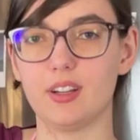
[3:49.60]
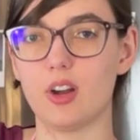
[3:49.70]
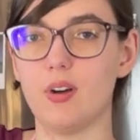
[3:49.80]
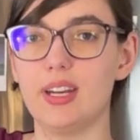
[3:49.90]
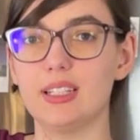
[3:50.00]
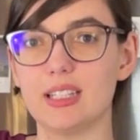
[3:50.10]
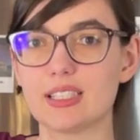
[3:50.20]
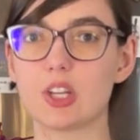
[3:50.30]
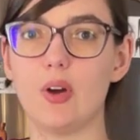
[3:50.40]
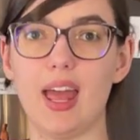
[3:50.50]
going, let's
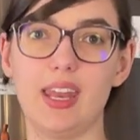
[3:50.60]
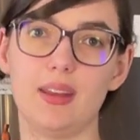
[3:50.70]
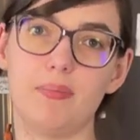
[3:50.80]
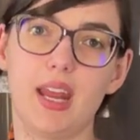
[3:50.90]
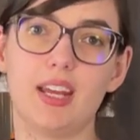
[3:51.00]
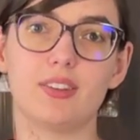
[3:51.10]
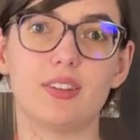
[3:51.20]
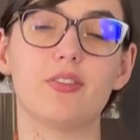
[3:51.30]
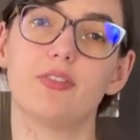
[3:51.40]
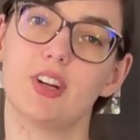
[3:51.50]
go ahead and make
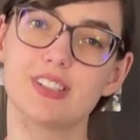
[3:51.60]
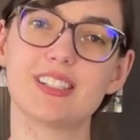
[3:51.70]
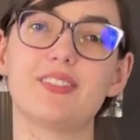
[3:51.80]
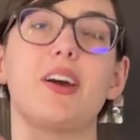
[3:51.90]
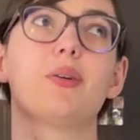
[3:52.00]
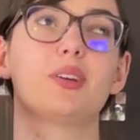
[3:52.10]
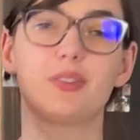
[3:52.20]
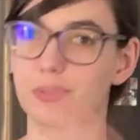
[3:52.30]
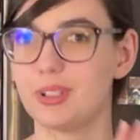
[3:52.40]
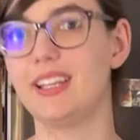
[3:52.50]
the first of our
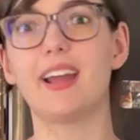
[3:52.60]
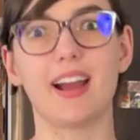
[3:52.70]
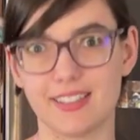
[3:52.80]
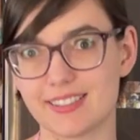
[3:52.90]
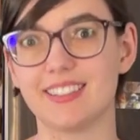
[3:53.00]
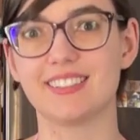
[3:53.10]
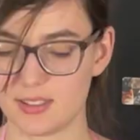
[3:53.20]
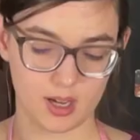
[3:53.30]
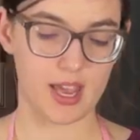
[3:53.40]
3 icings.